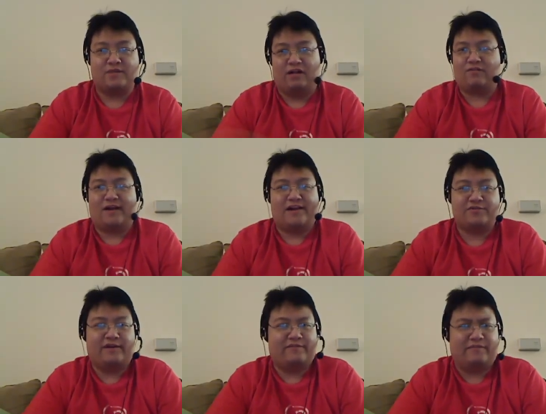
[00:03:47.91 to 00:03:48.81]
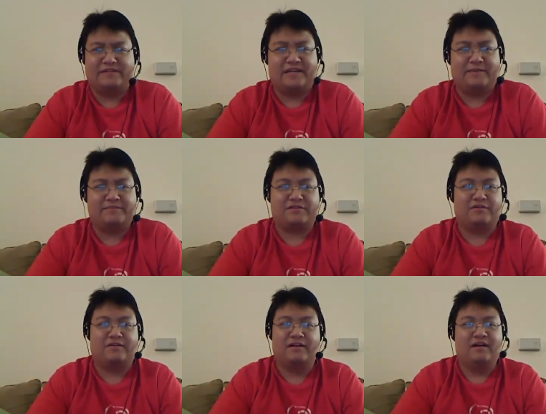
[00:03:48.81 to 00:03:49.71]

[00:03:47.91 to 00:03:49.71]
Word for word: We all graduated from the same school.